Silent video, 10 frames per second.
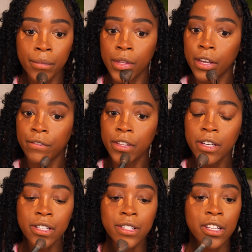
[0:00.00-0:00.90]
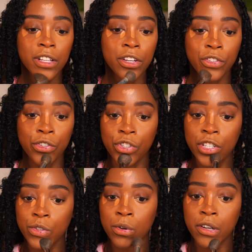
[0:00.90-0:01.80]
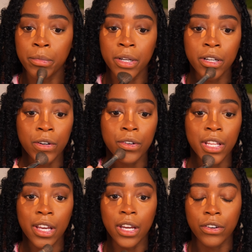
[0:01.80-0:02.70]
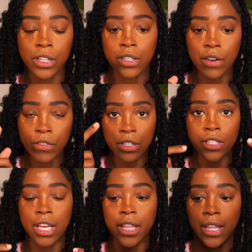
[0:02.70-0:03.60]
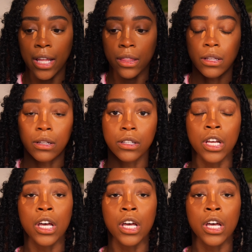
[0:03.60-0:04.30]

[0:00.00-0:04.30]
And for the concealer, you just want to put it on the areas of your skin that the